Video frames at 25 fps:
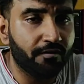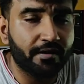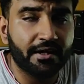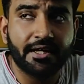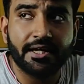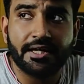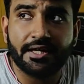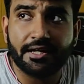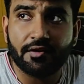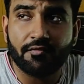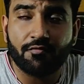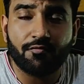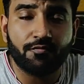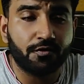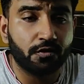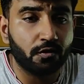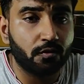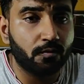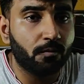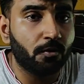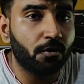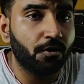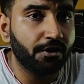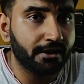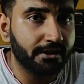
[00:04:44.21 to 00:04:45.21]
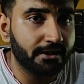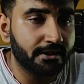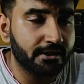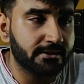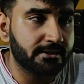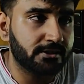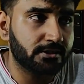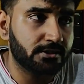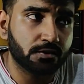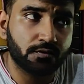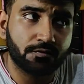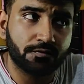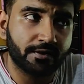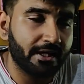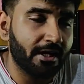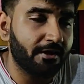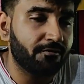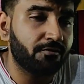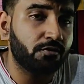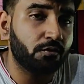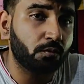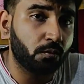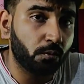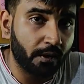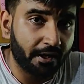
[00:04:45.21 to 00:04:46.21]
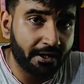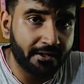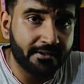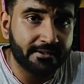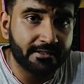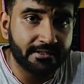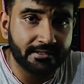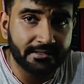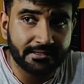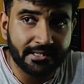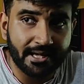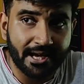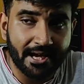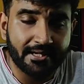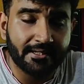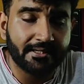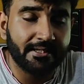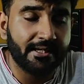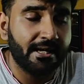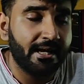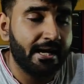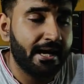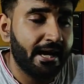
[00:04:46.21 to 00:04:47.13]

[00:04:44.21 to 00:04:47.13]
away in a few more years, so we have to wait till that.